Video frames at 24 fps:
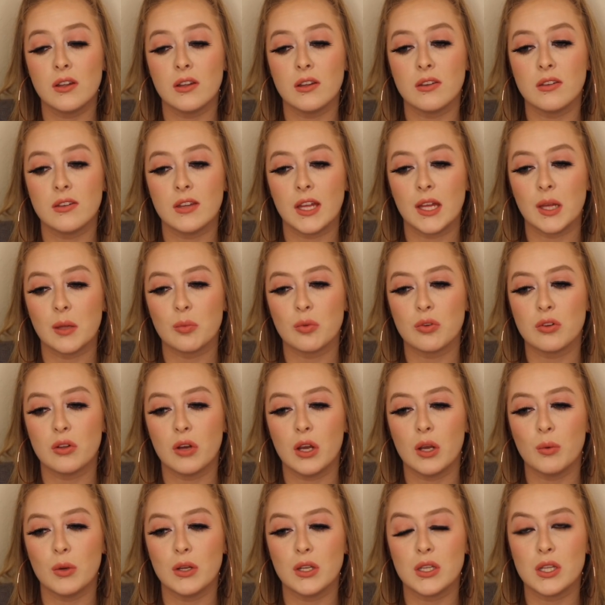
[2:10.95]
the same, so
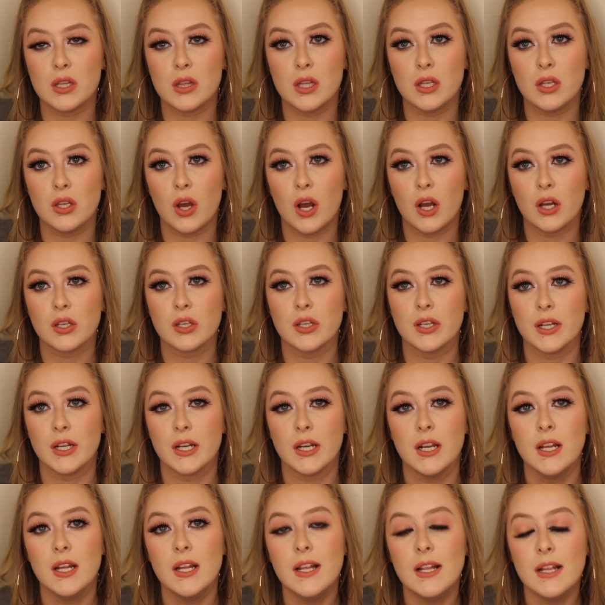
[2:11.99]
I went to the doctor.